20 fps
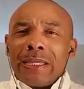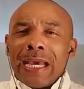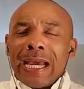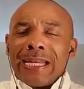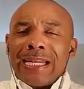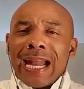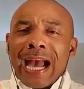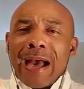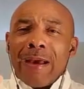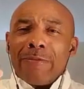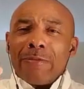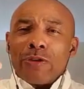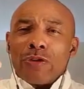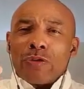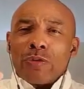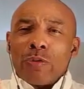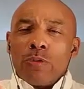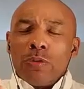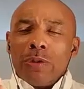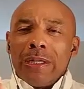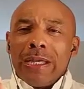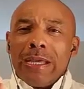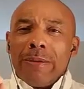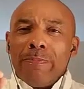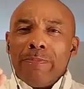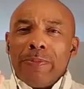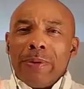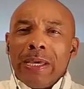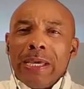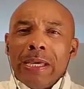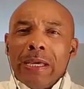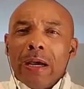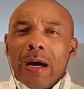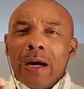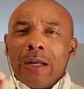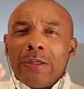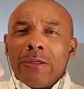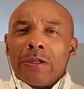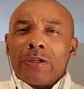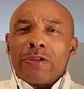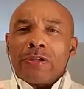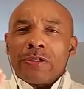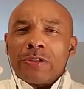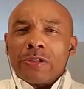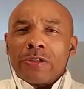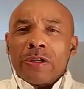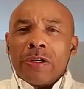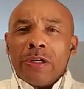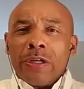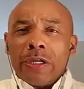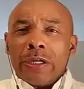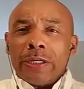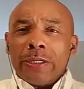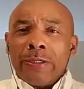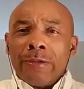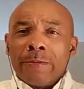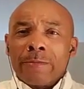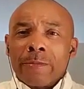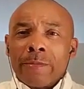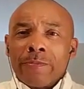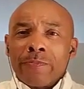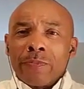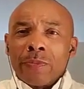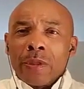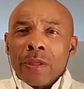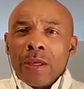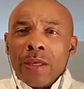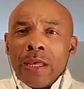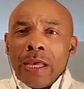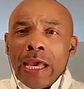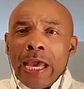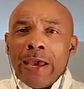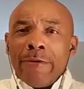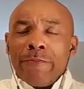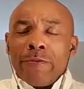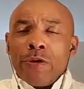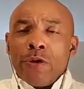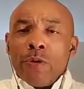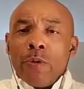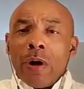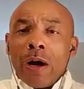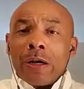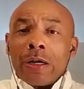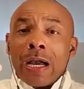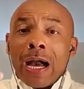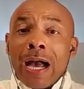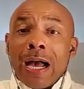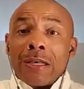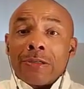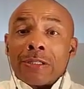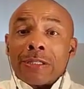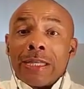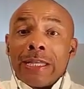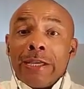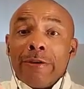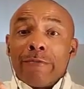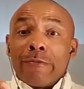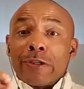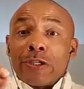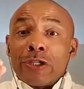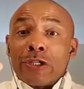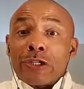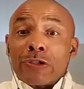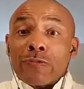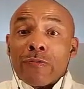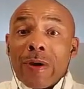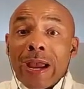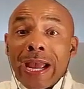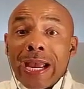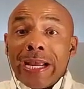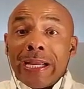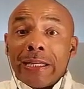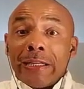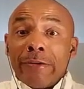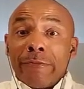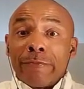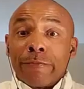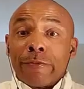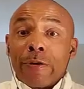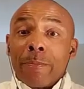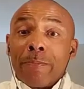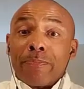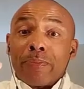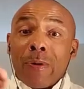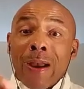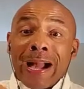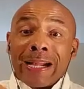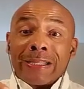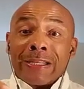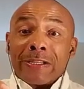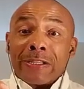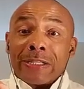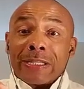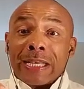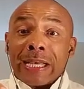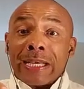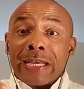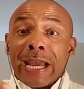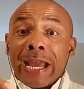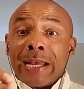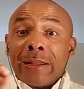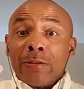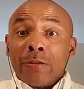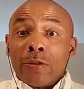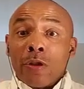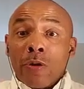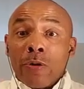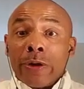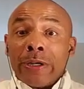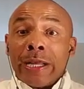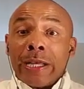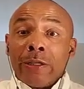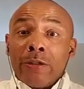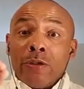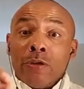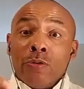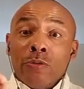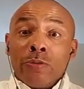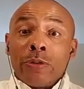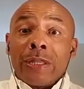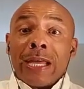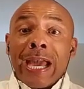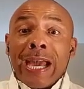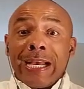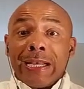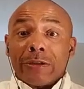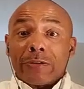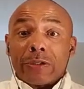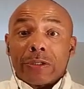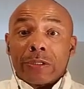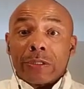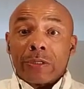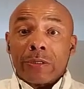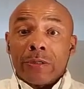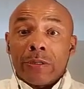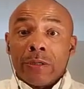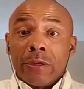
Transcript: cannot truly be understood if you are constantly restrained from practicing and learning new things.